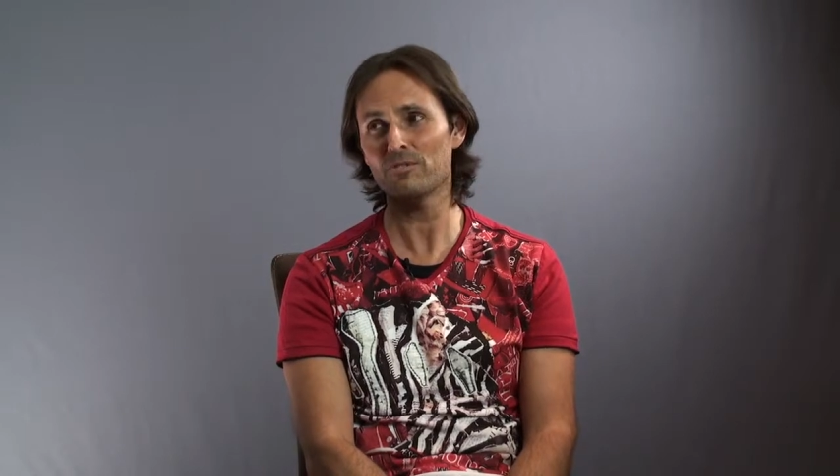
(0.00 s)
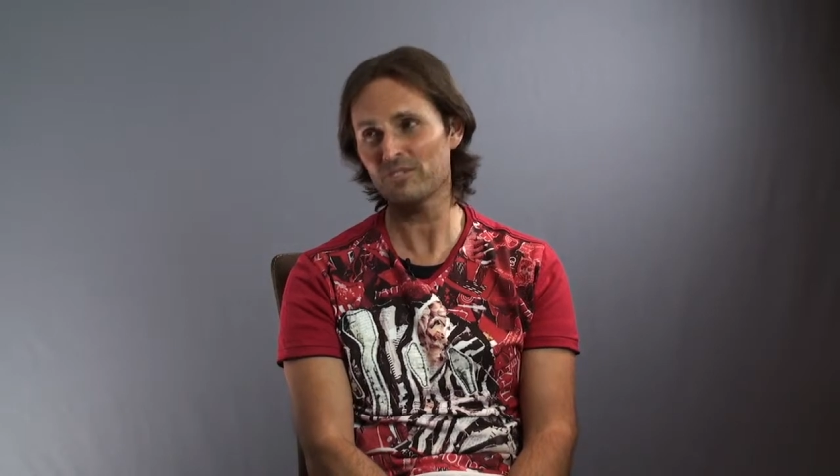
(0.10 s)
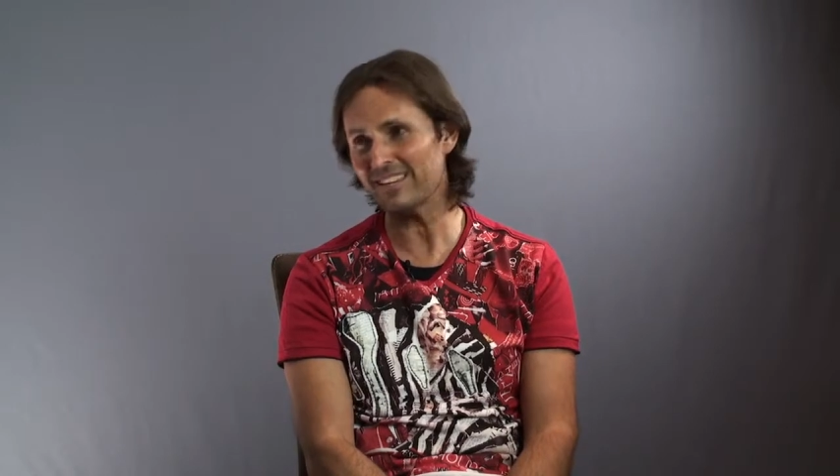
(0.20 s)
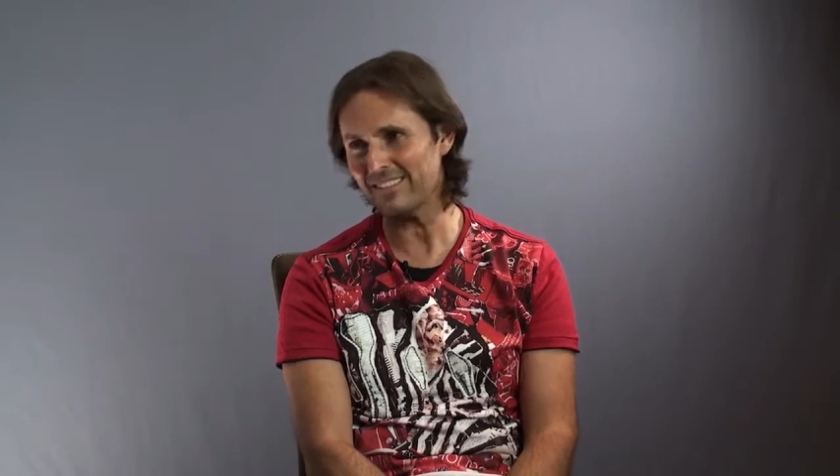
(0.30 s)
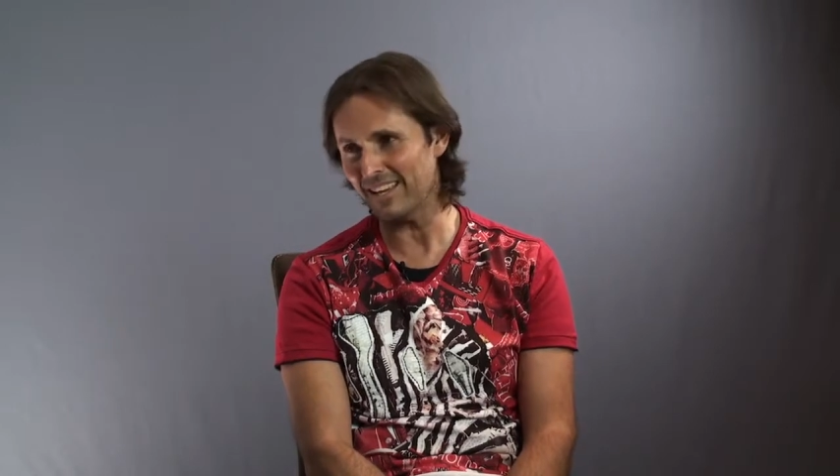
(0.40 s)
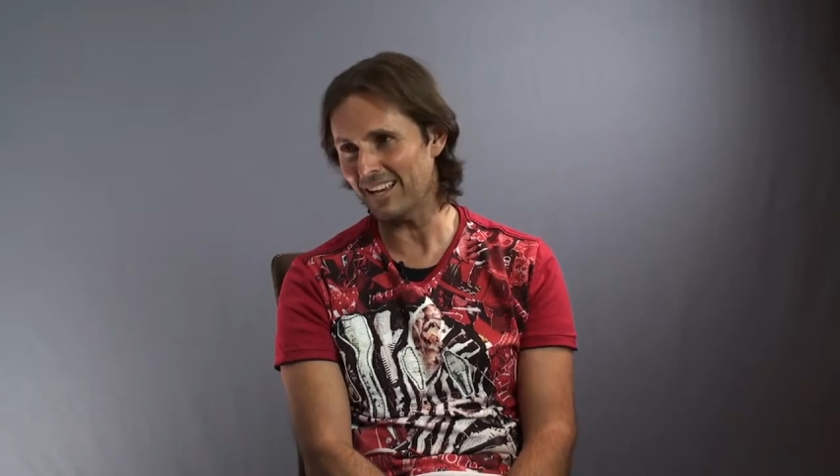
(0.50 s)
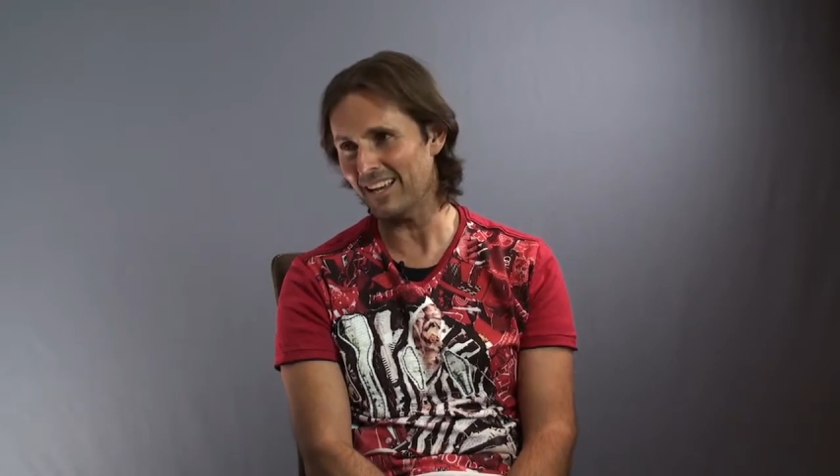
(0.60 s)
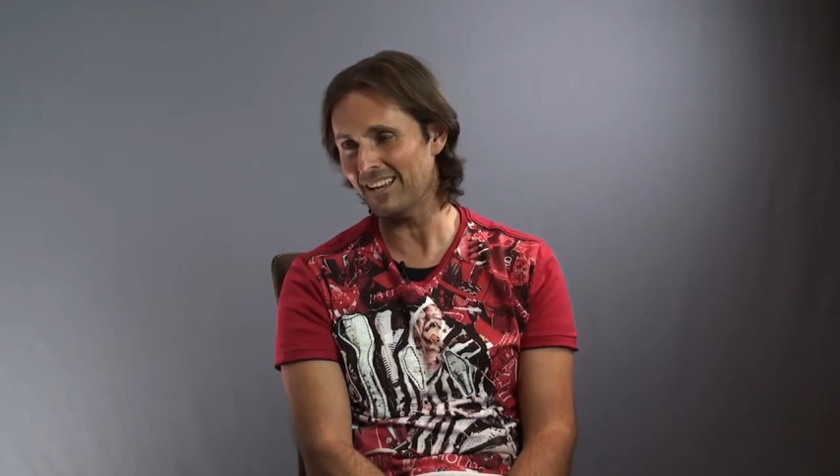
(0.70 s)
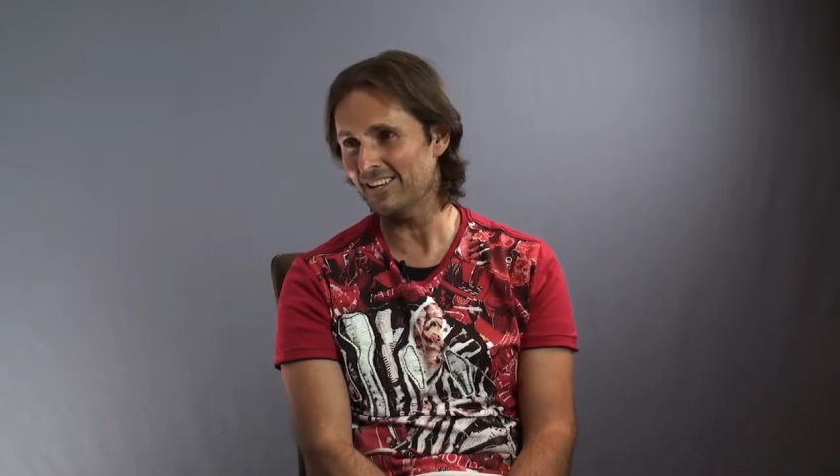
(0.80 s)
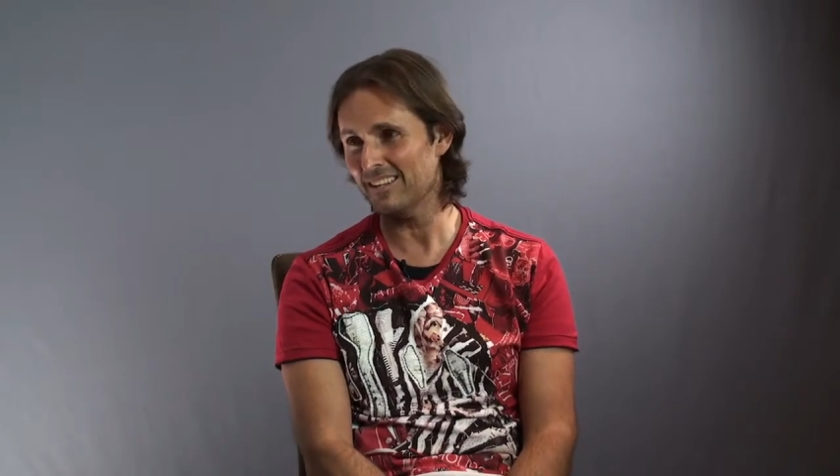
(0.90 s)
you think they
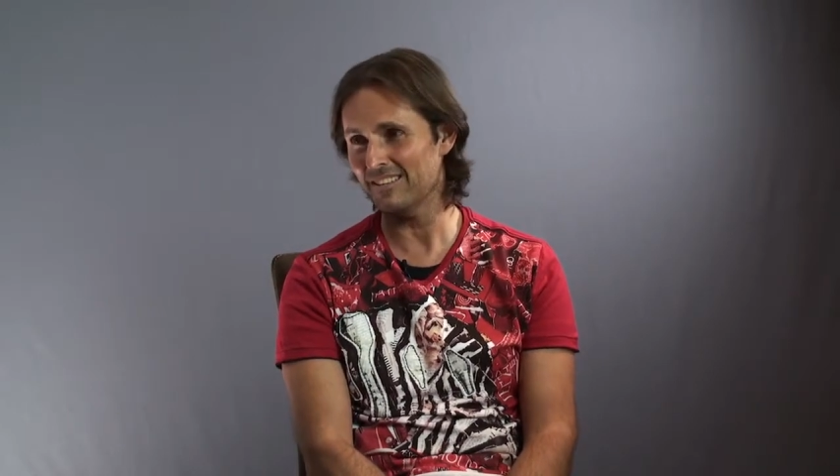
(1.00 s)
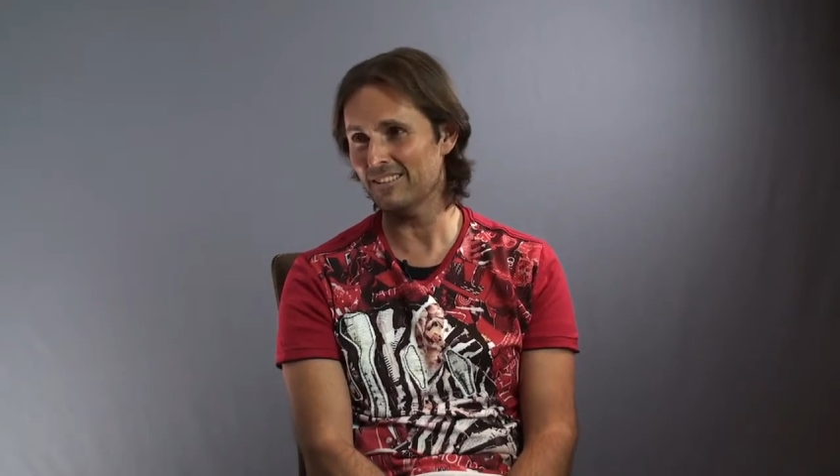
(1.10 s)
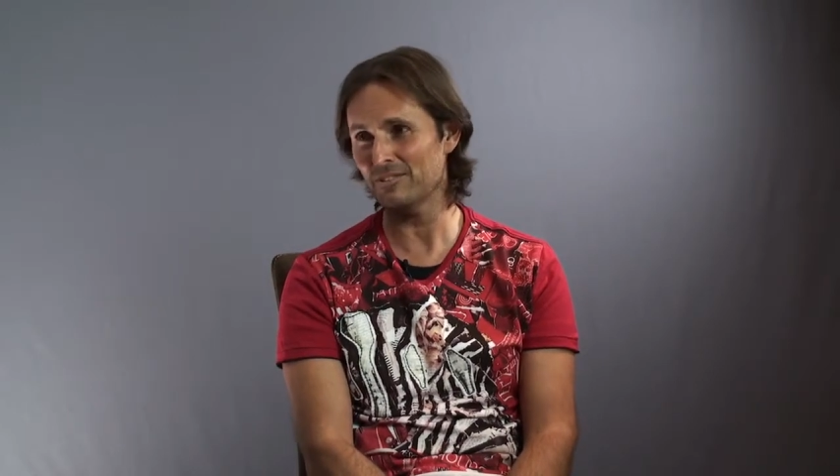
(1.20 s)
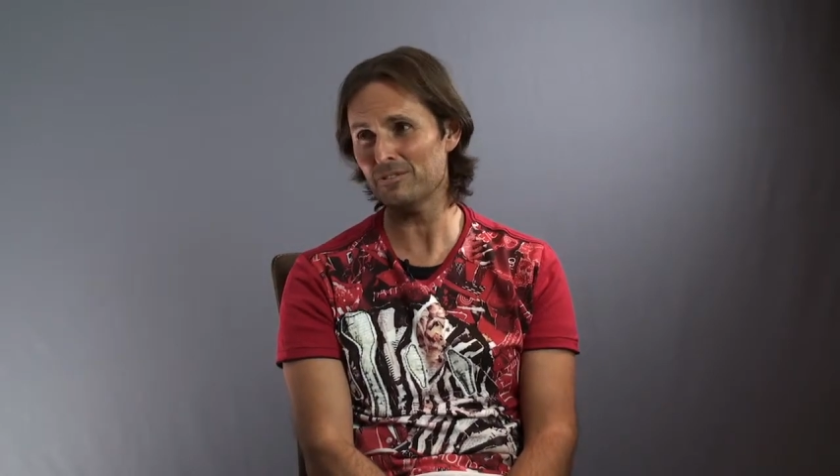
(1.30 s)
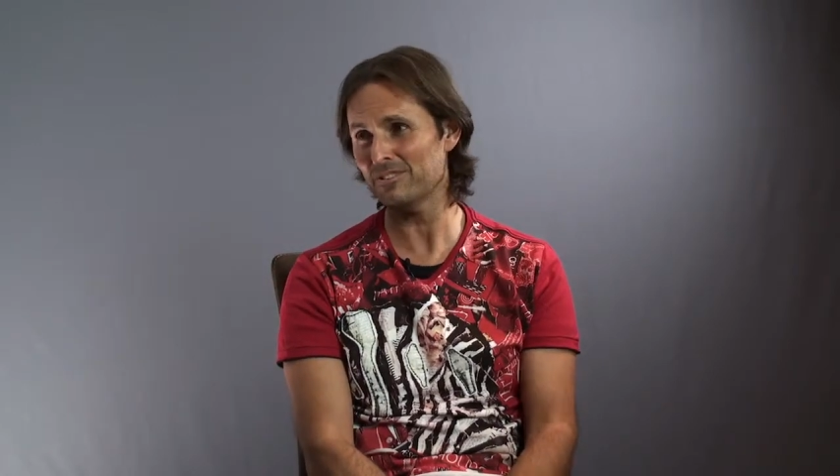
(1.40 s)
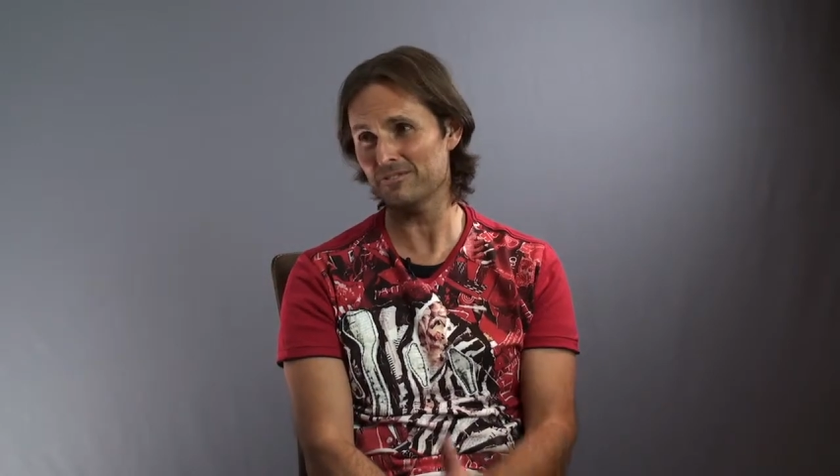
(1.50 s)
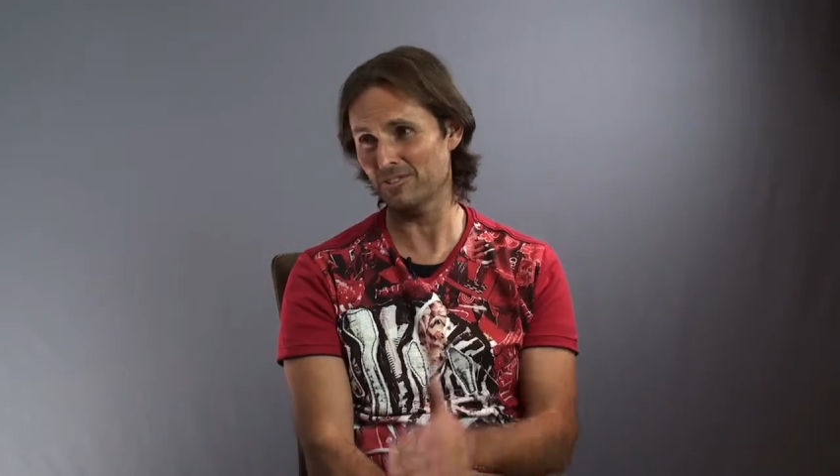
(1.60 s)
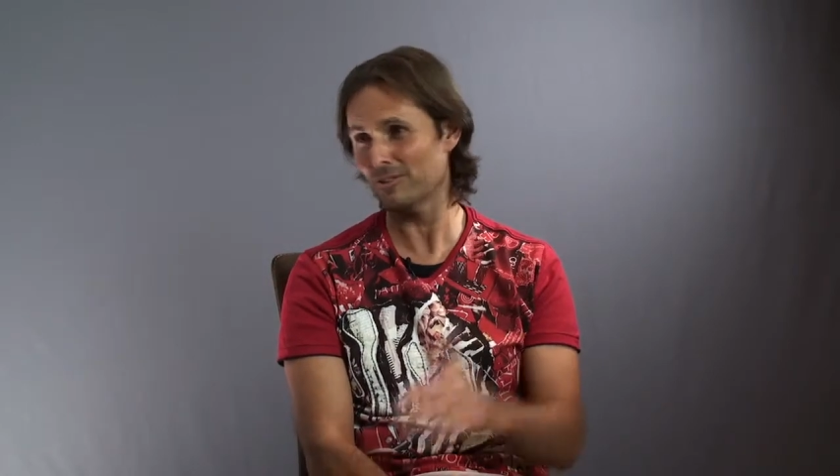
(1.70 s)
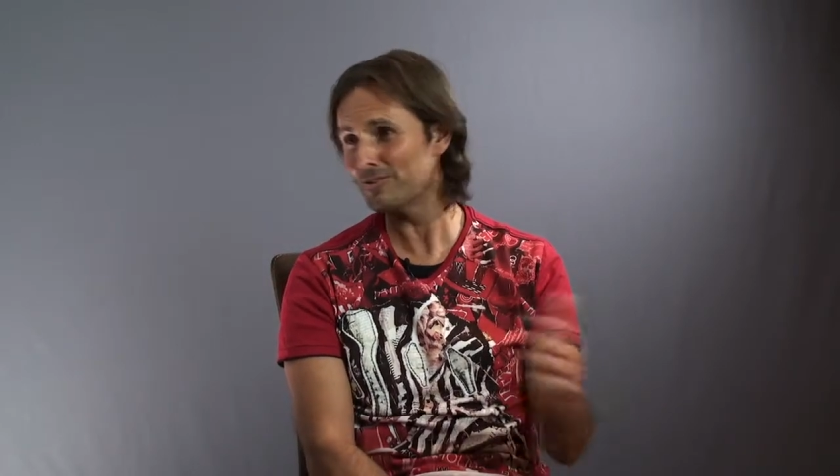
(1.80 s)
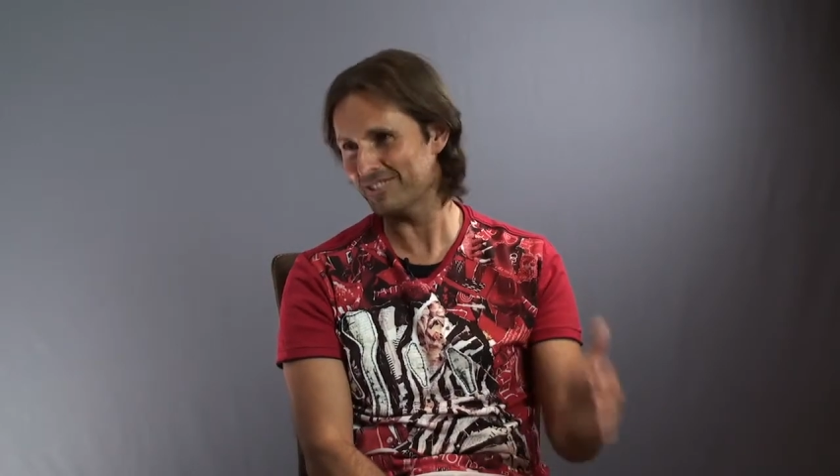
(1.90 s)
are, then you're in
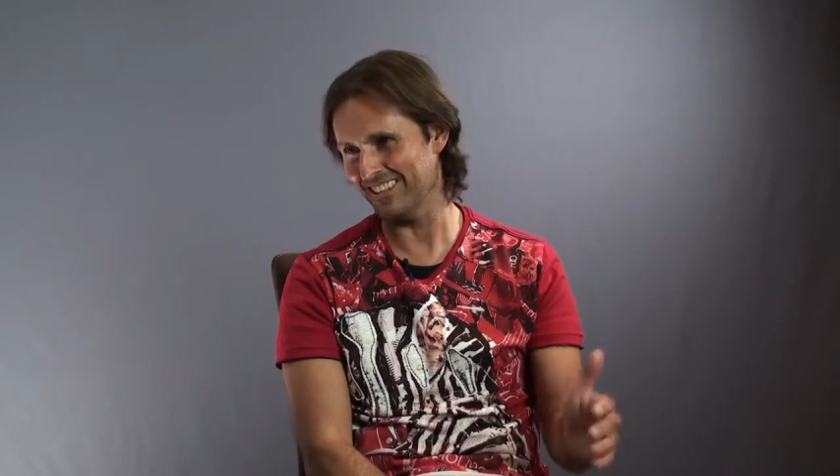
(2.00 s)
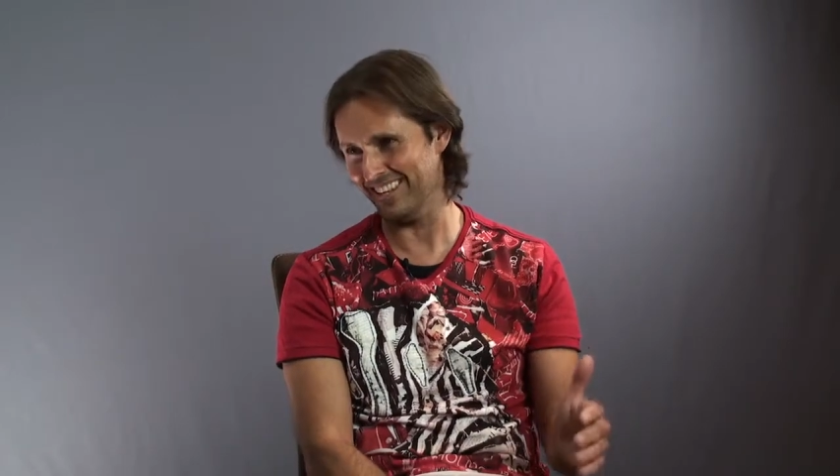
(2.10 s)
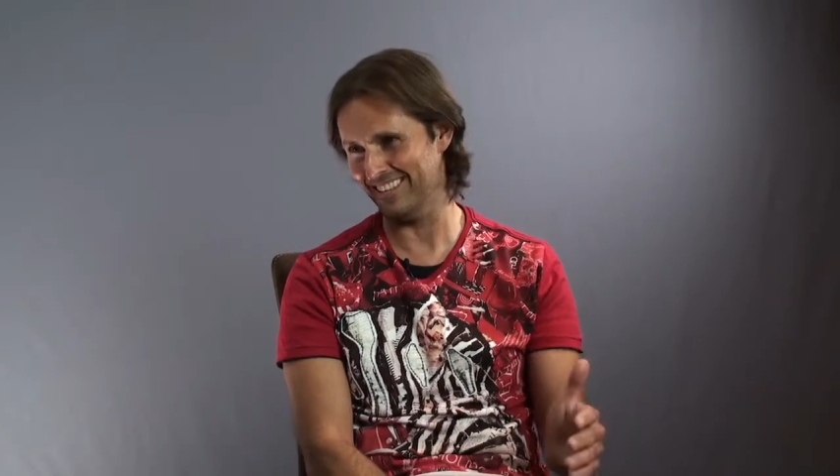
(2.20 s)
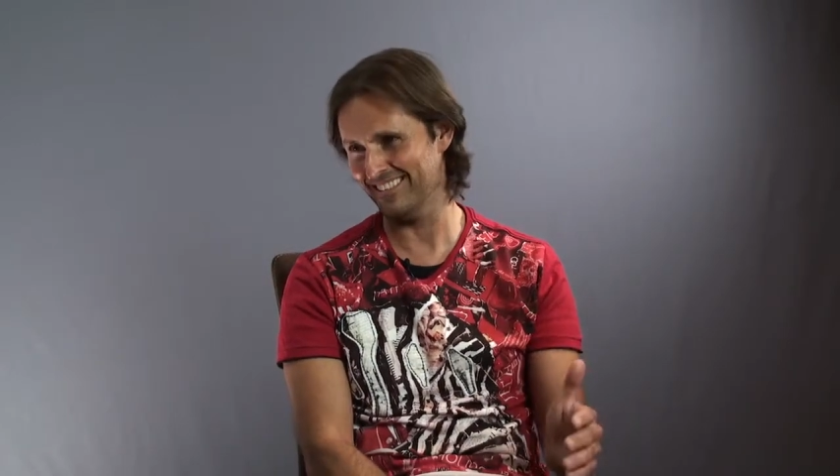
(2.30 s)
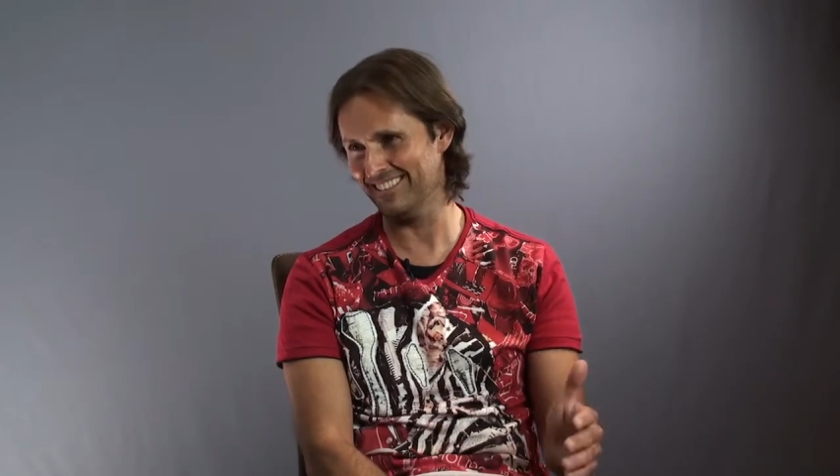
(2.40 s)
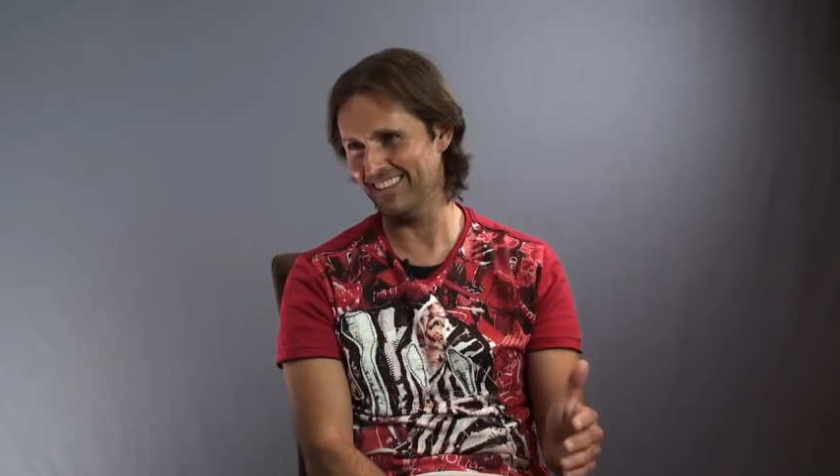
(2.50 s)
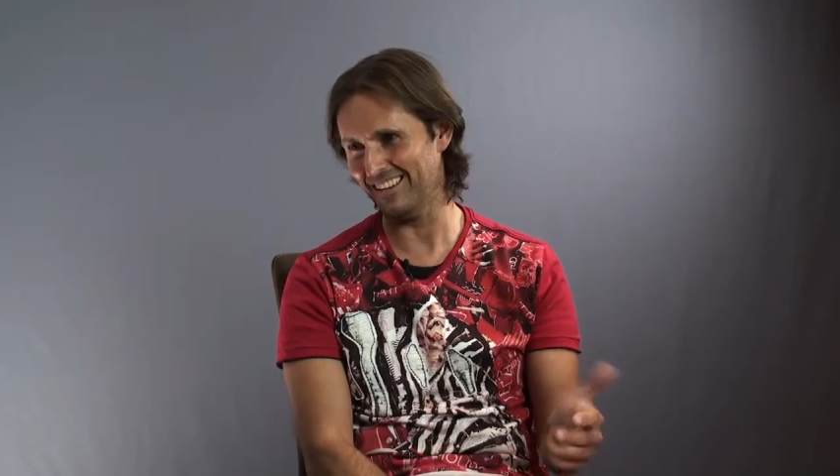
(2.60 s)
delusion land,